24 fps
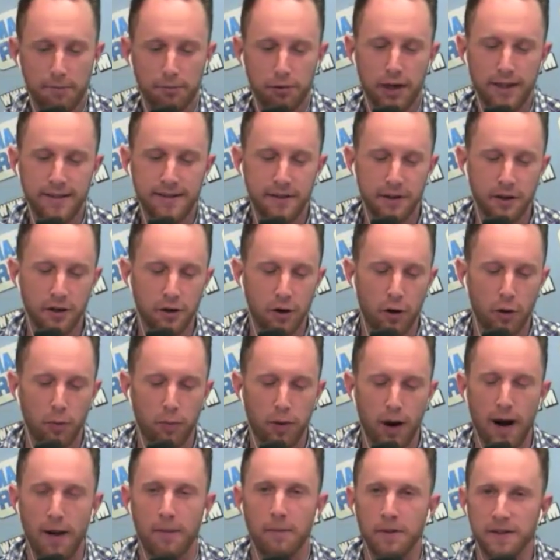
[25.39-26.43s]
President
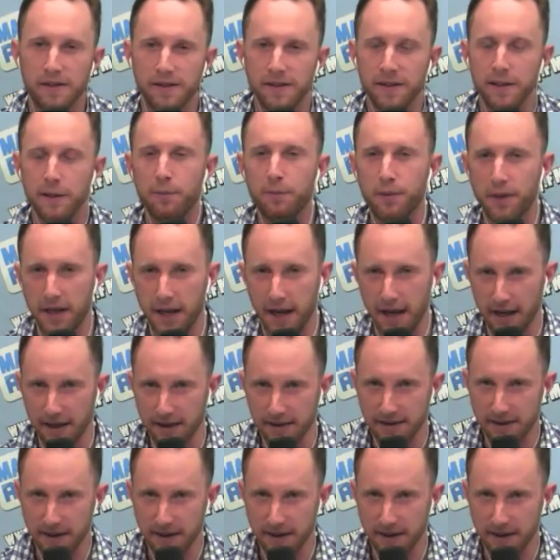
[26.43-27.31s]
Obama's EPA